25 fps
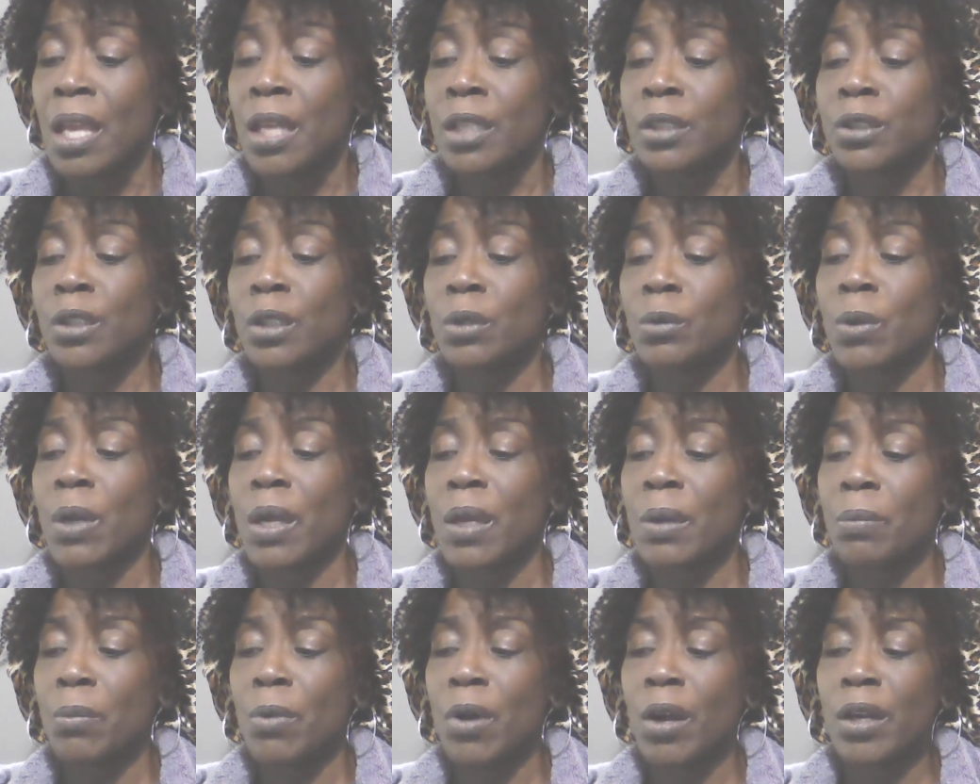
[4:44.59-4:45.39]
So
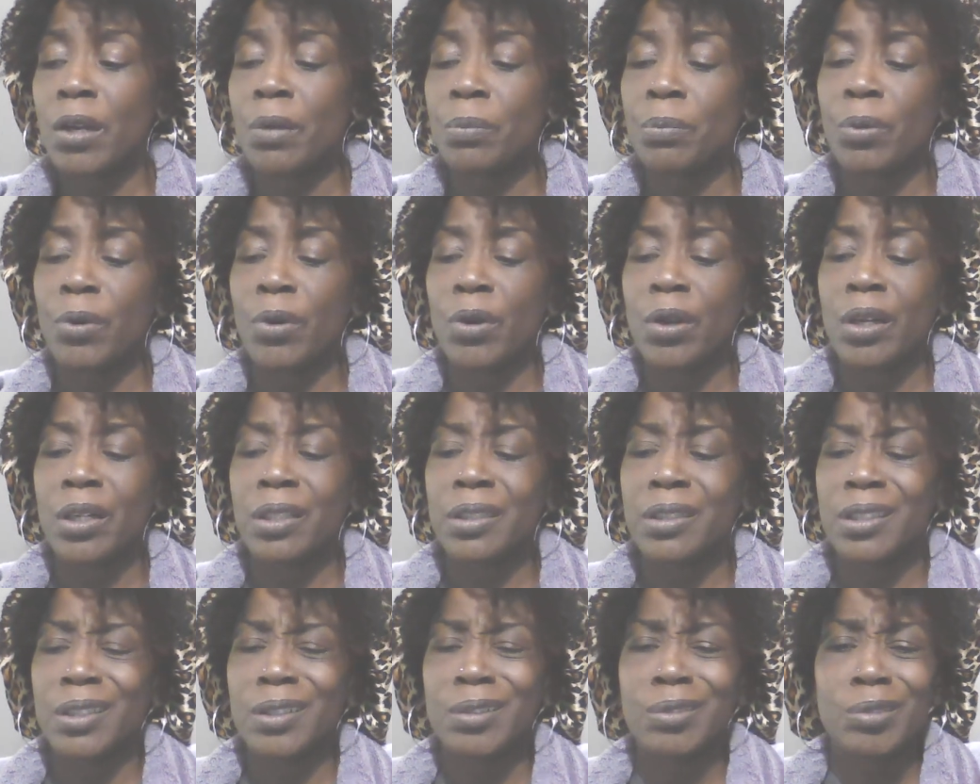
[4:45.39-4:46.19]
anyway, Margaret bought her a
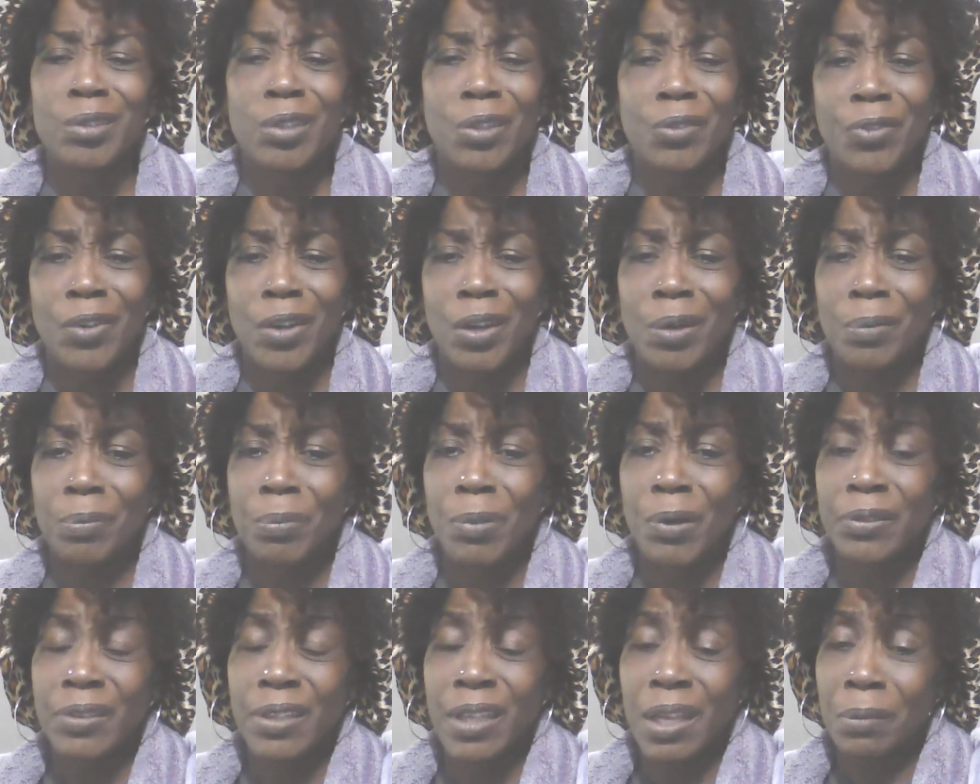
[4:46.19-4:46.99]
dildo for her
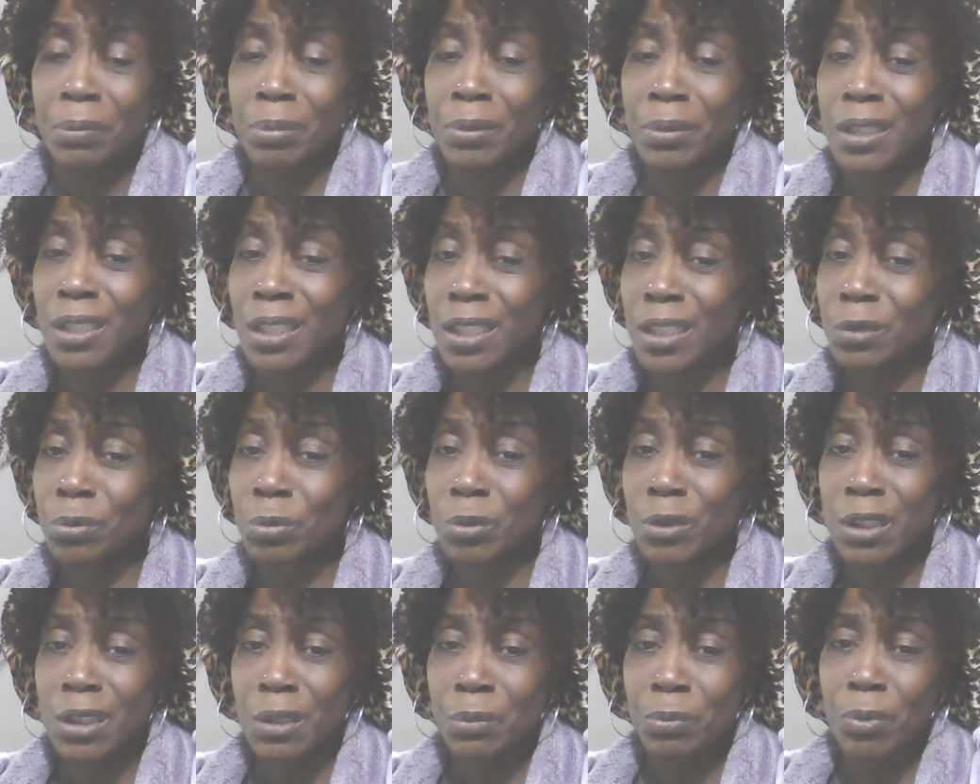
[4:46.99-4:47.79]
birthday. I believe that's
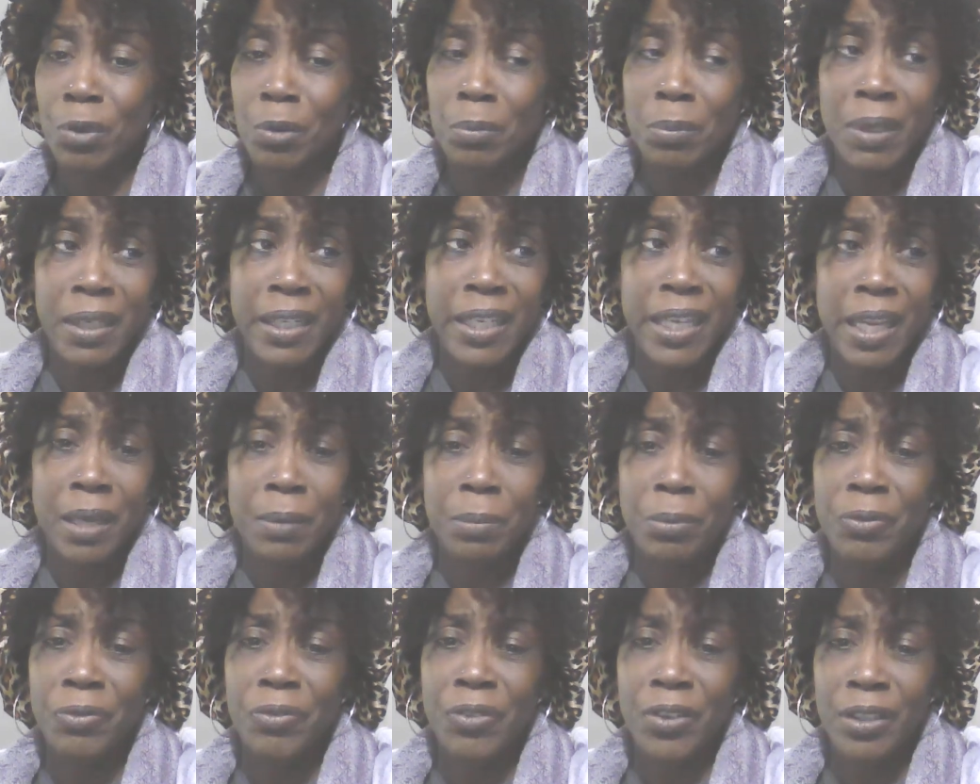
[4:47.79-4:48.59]
when she bought my
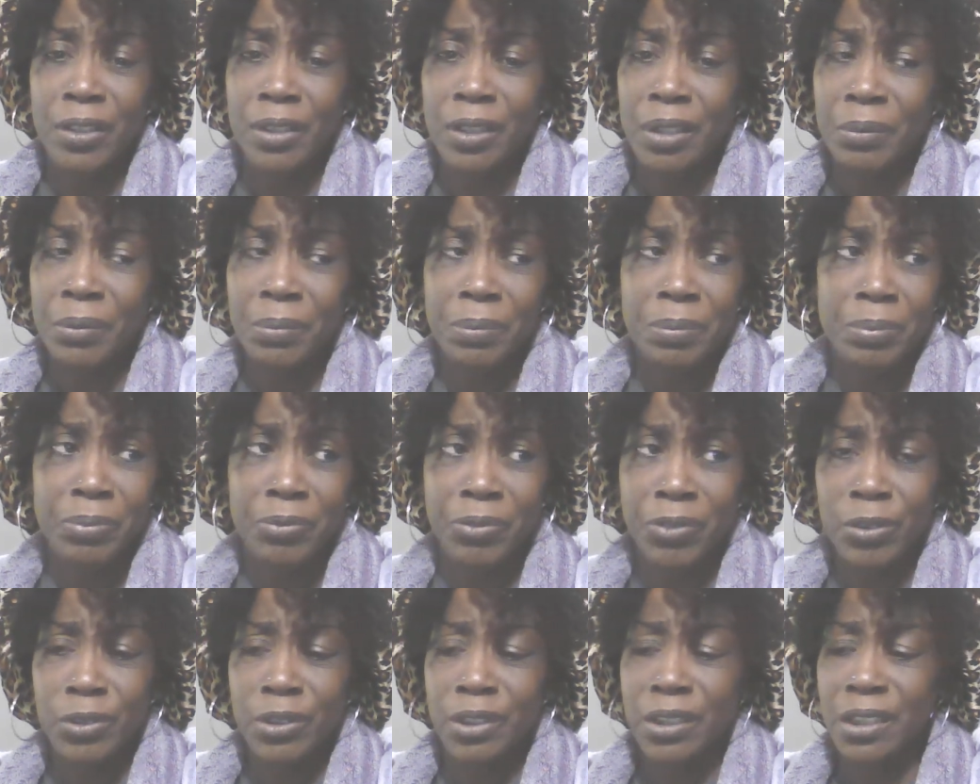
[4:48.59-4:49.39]
cable fucked up
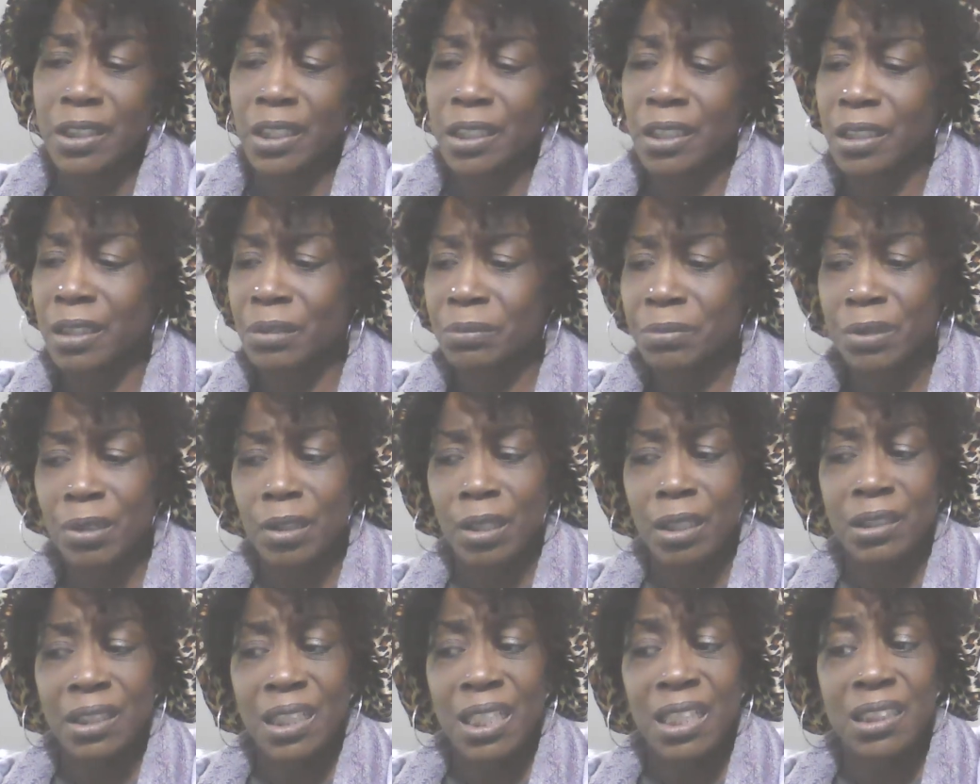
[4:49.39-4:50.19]
for a second. So
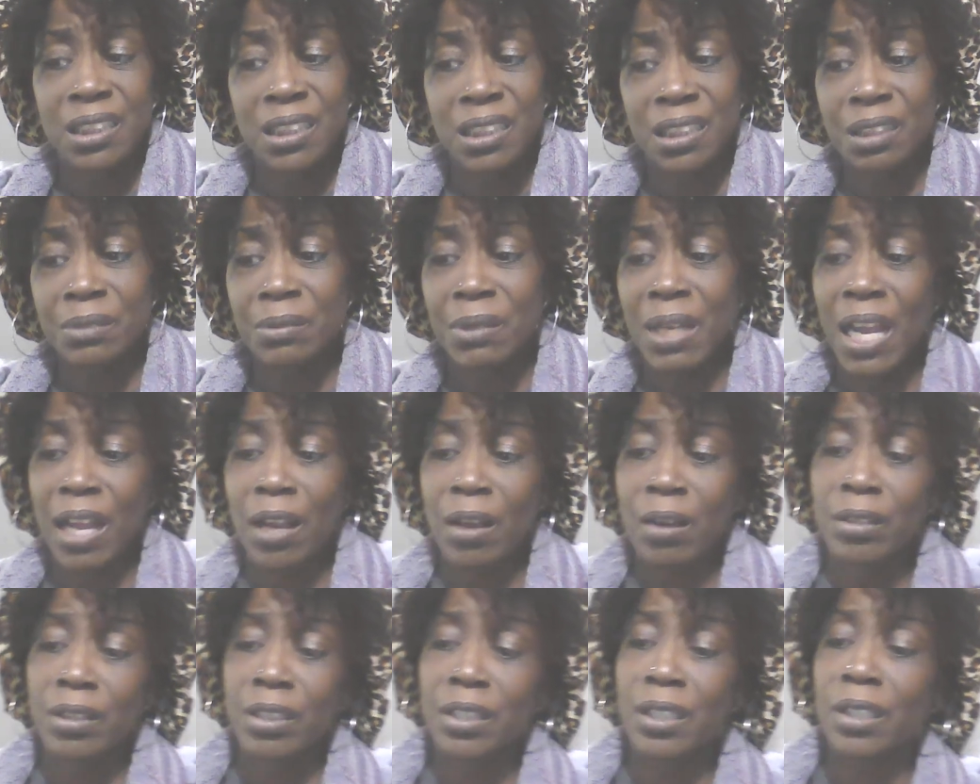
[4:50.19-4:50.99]
I think she got
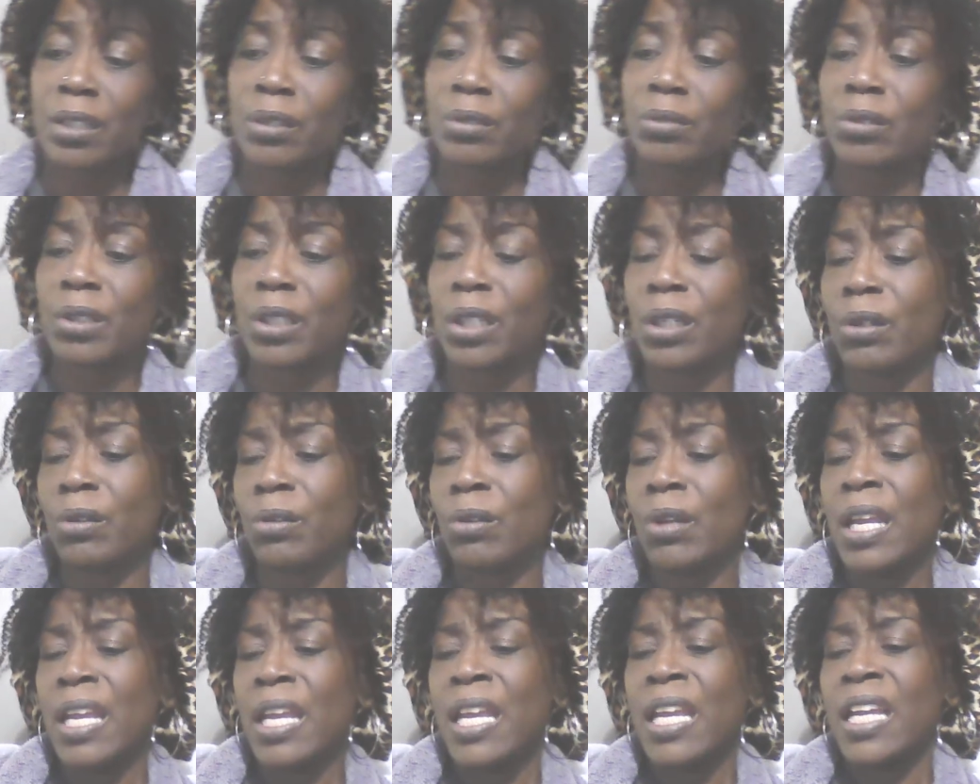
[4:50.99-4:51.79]
her a dildo,
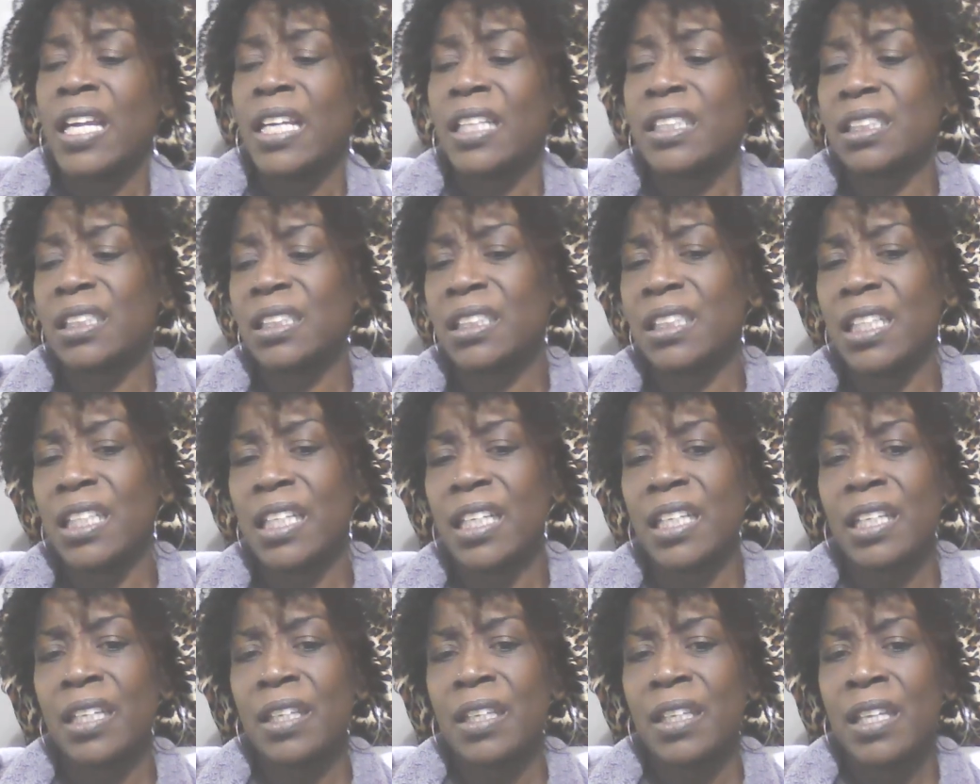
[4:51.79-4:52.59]
and she
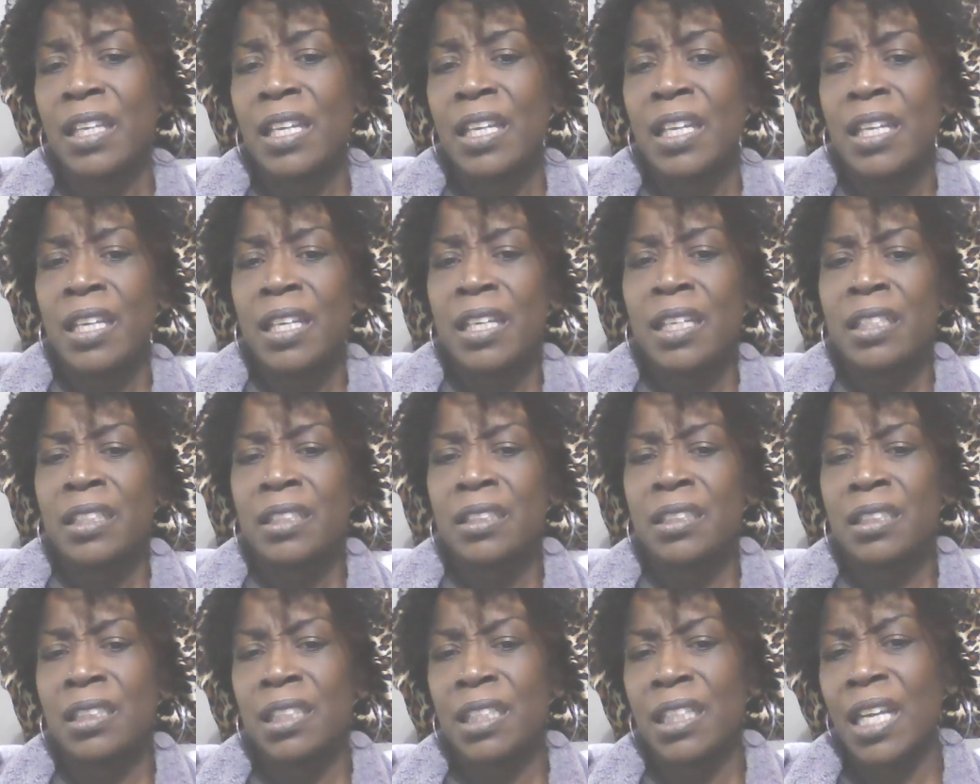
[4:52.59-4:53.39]
said
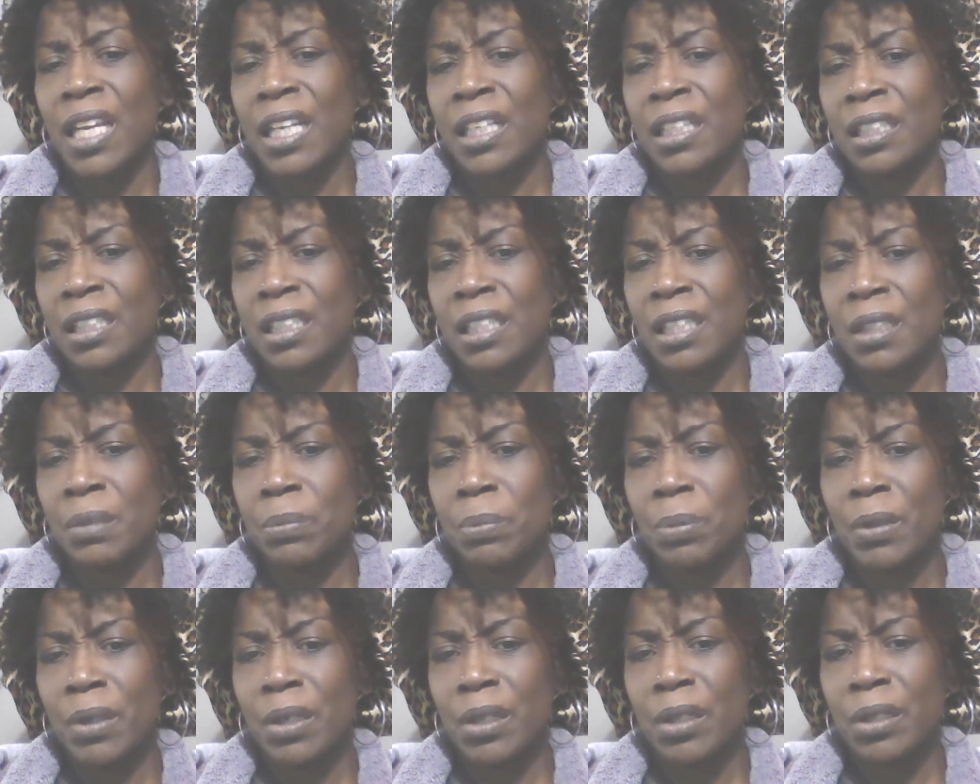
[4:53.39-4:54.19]
she got to
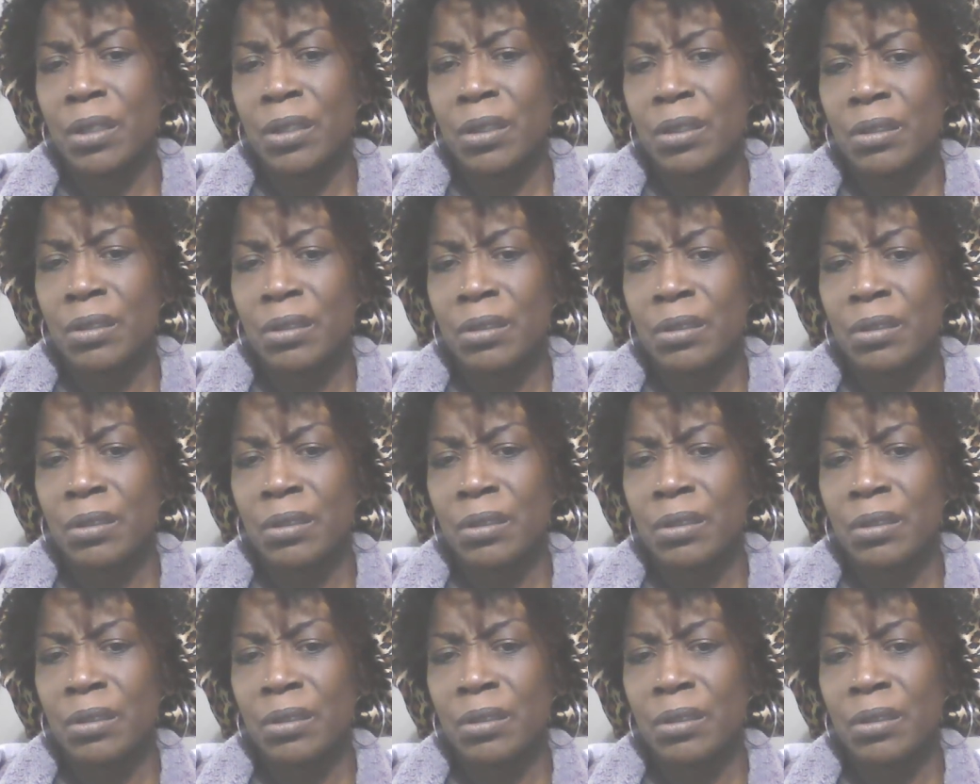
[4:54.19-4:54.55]
keep her